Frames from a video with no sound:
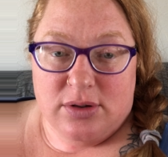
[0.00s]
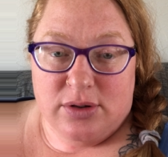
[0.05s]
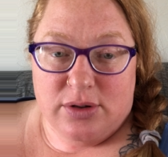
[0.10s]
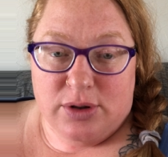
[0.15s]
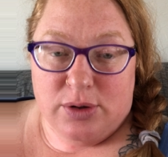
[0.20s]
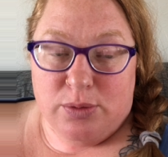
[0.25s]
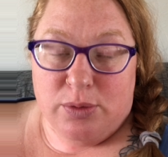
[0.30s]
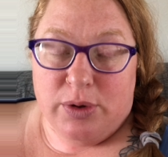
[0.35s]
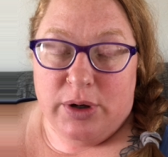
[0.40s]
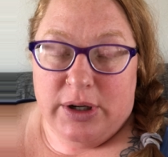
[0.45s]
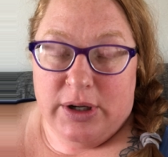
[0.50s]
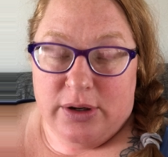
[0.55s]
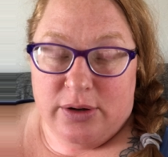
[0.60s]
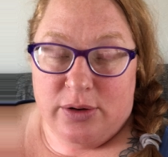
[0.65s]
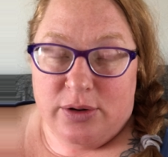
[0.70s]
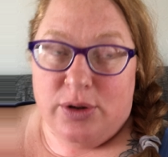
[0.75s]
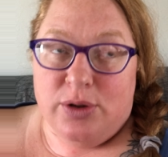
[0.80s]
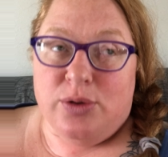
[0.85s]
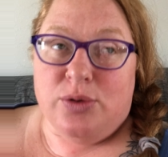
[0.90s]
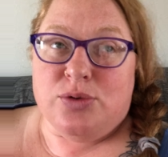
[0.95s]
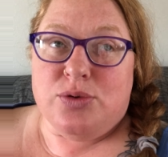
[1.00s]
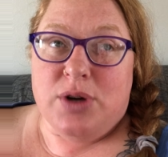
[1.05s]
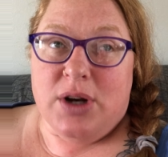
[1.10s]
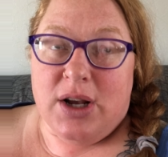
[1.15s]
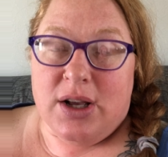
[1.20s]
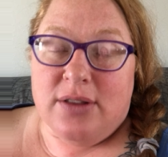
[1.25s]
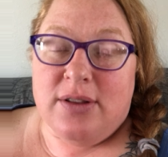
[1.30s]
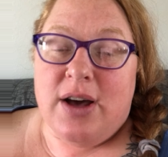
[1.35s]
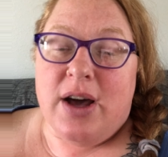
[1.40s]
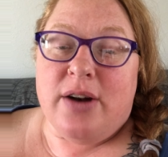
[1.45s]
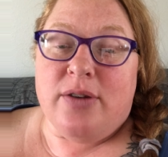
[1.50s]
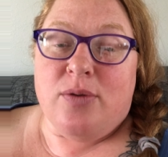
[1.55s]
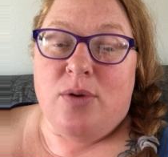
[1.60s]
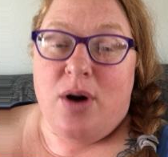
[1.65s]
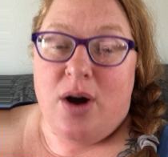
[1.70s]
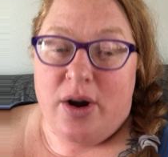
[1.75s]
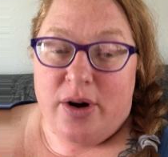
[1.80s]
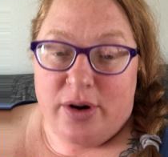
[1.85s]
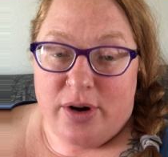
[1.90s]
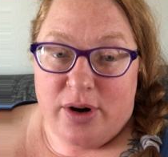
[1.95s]
you re, you drink a lot of
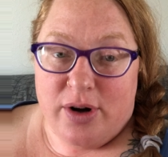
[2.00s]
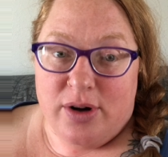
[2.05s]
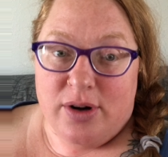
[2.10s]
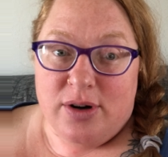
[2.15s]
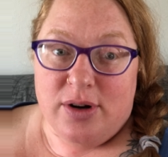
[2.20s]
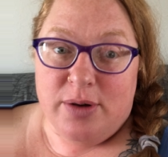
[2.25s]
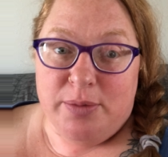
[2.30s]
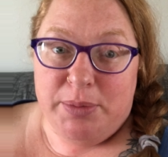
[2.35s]
water